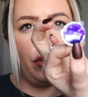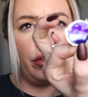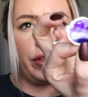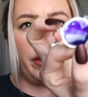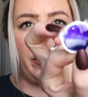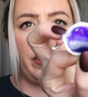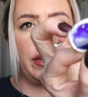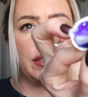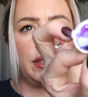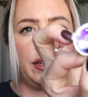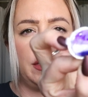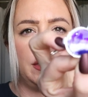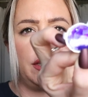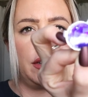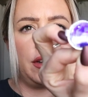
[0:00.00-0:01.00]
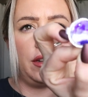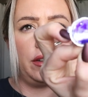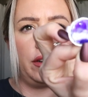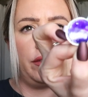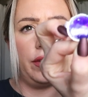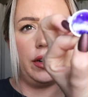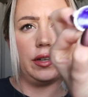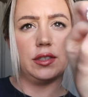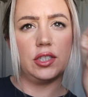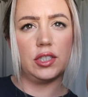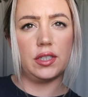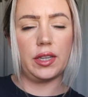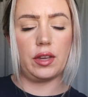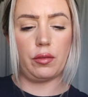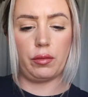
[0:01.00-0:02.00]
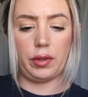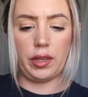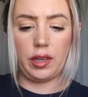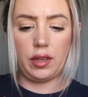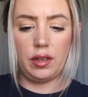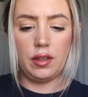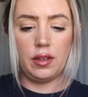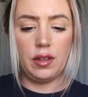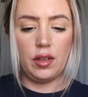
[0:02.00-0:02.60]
Oh, there, you guys can kind of see the color of it. It's just like a really,